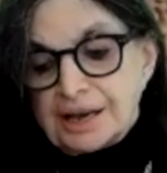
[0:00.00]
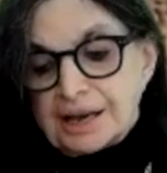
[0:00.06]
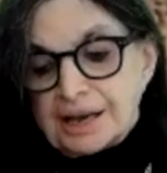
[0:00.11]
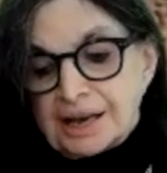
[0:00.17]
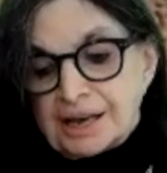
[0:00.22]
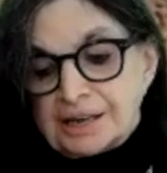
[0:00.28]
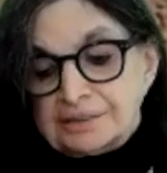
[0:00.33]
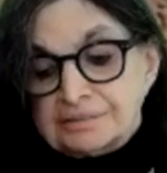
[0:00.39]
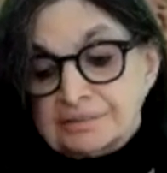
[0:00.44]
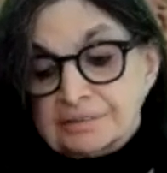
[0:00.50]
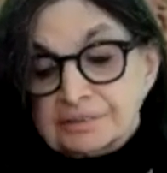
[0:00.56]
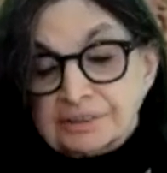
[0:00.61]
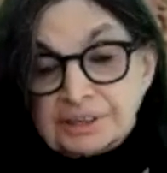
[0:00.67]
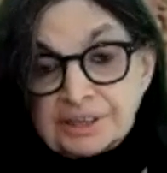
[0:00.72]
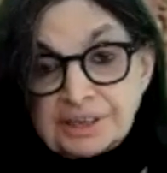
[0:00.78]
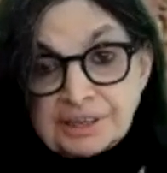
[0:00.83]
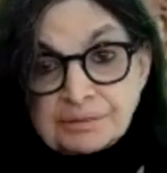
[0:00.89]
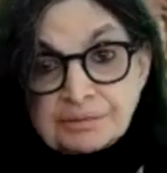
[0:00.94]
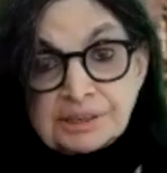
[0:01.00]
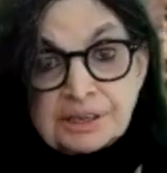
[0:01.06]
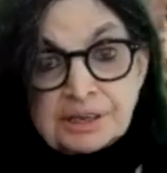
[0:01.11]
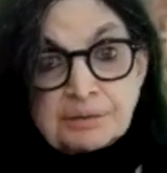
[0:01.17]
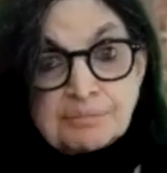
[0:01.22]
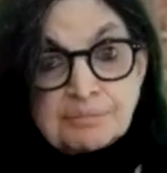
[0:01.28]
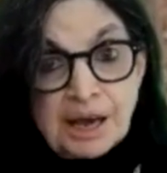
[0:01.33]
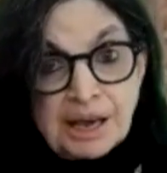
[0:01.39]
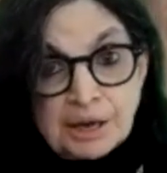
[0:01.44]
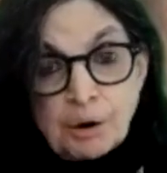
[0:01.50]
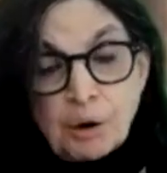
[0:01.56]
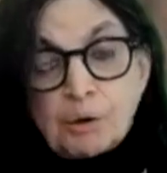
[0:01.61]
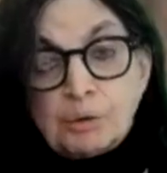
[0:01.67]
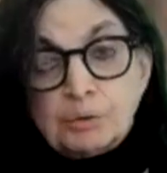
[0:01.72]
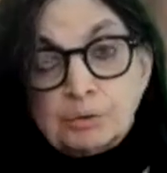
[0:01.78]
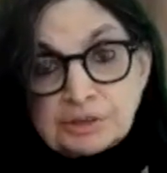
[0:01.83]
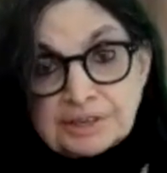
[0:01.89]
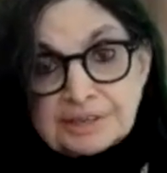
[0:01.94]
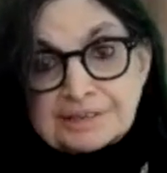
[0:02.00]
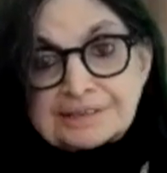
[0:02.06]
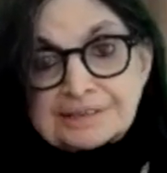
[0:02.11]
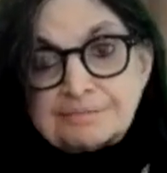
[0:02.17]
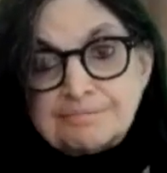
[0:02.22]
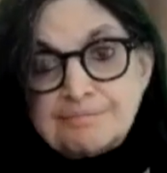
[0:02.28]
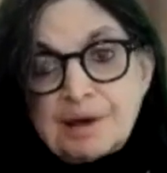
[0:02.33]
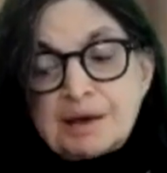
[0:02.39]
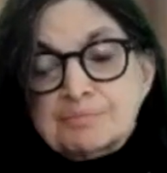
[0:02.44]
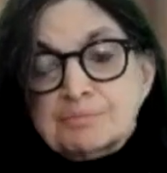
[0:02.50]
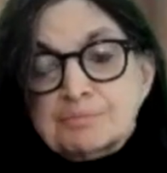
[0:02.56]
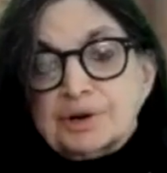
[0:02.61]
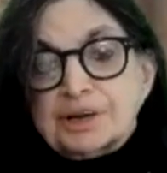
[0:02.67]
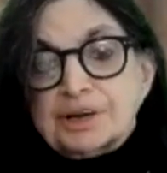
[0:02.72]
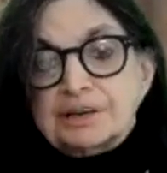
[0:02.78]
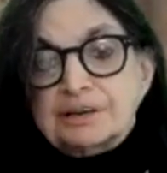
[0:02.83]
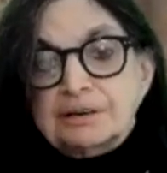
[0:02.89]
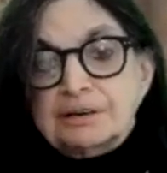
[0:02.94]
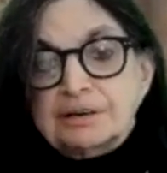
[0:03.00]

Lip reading: And literally, my oldest memory